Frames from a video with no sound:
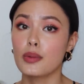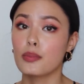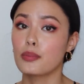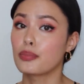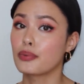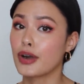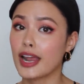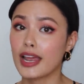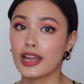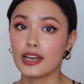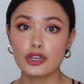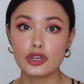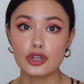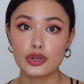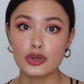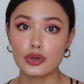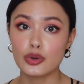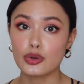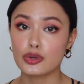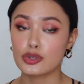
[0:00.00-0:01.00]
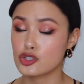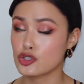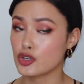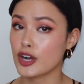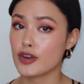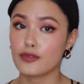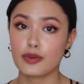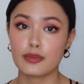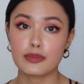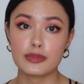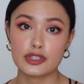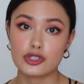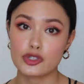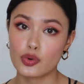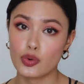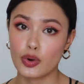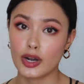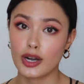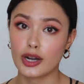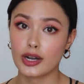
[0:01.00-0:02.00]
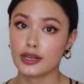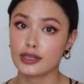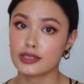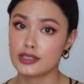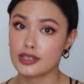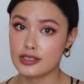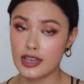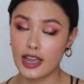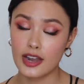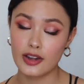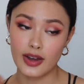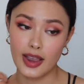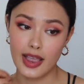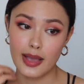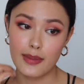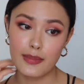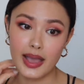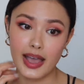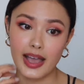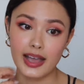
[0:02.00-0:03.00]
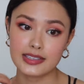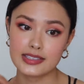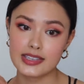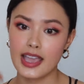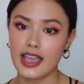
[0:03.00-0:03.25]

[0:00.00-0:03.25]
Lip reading: brand new, straight from the store, designer handbags,